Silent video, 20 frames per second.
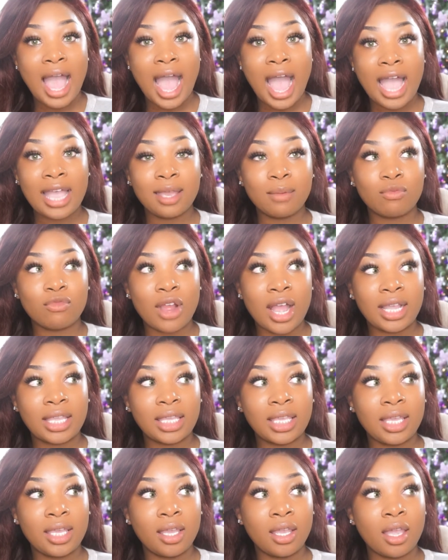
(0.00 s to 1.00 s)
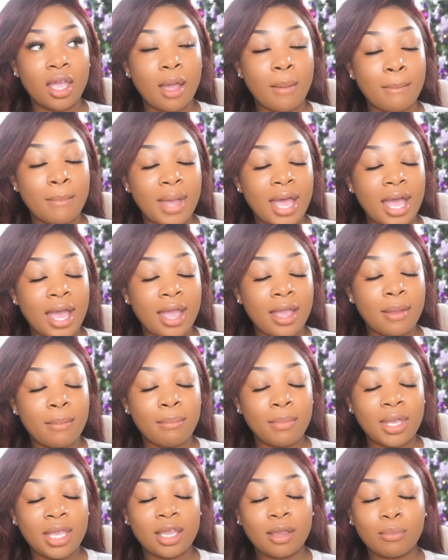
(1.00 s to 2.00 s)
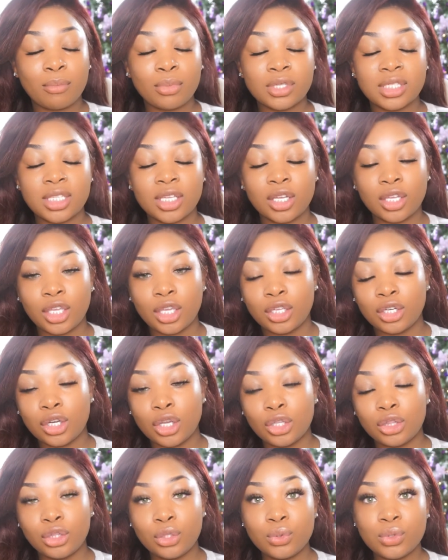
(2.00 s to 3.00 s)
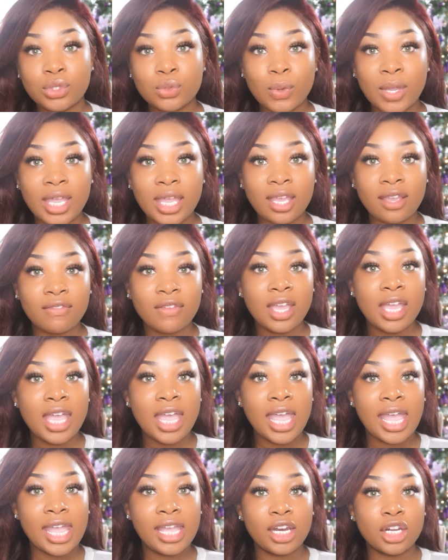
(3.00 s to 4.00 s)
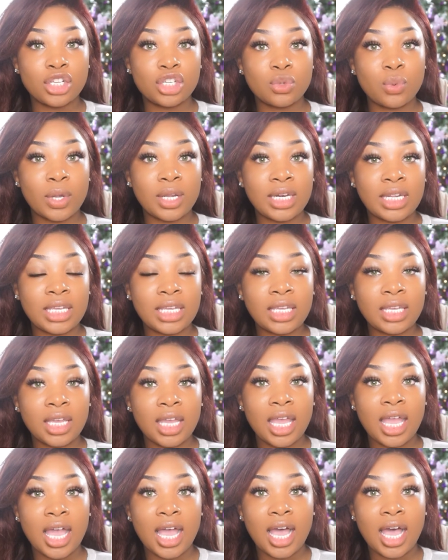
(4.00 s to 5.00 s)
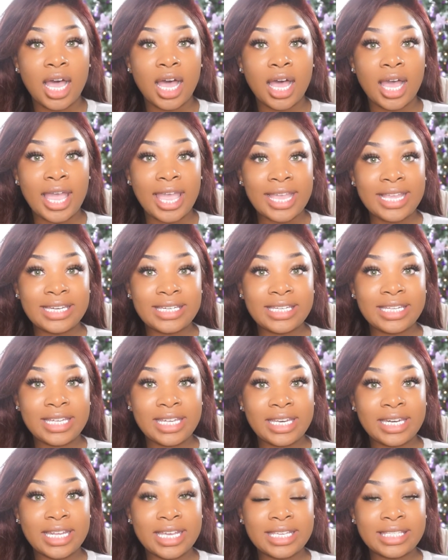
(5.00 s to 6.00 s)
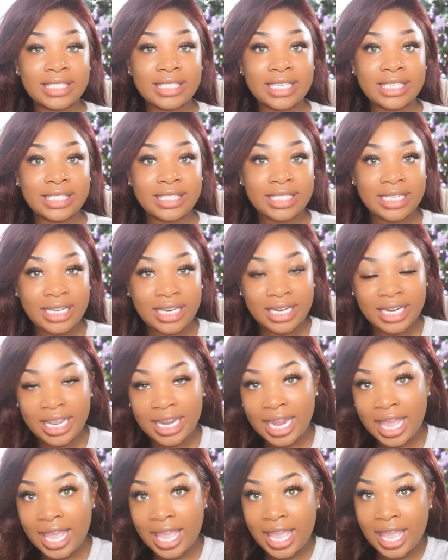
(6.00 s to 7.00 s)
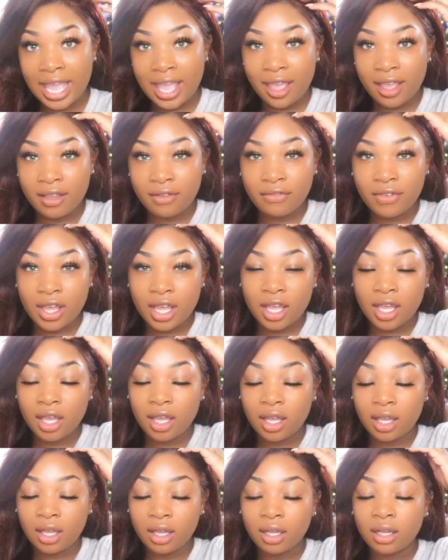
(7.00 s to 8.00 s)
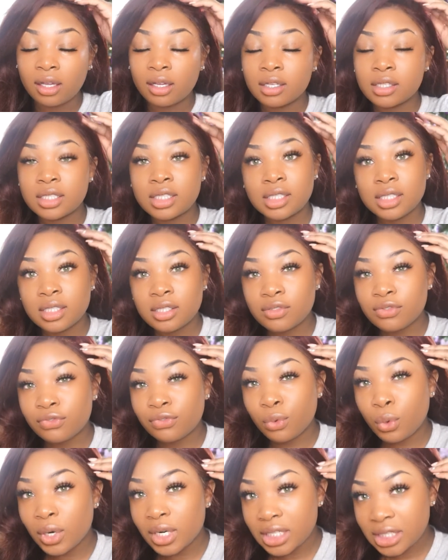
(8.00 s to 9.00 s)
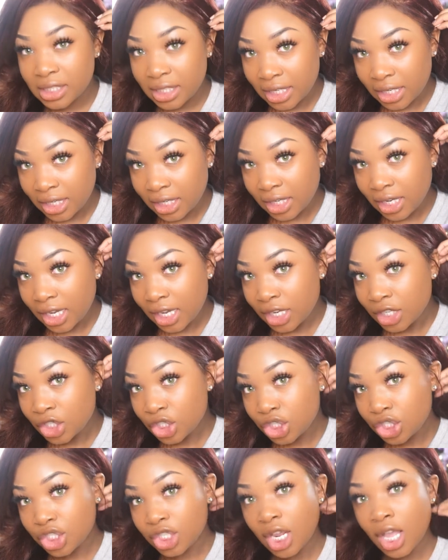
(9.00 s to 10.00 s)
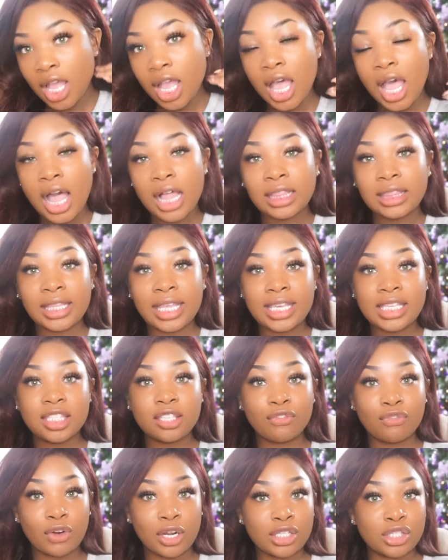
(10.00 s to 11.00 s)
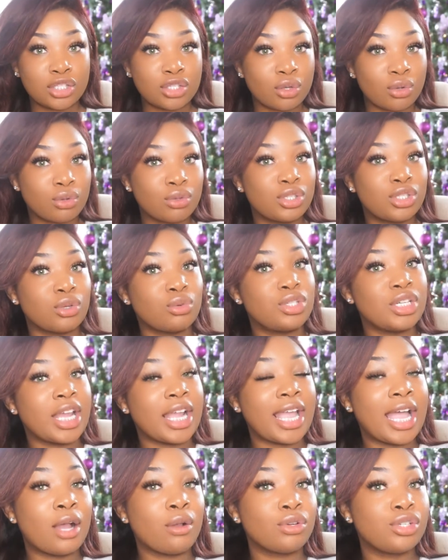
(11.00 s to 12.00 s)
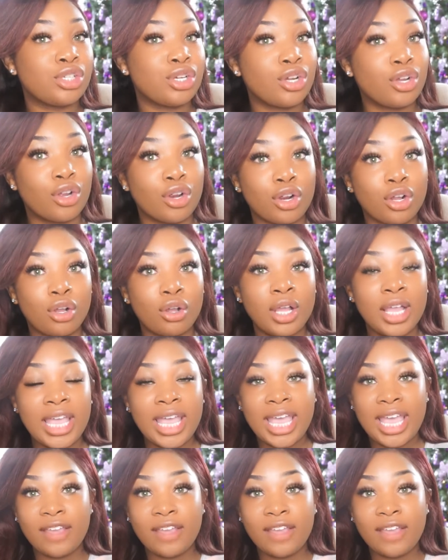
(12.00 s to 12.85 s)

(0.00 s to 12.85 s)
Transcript: I am rocking my Mink Brazilian loose wave in a 20, 18, a 16, and I have a 14-inch lace frontal. So check out your girl.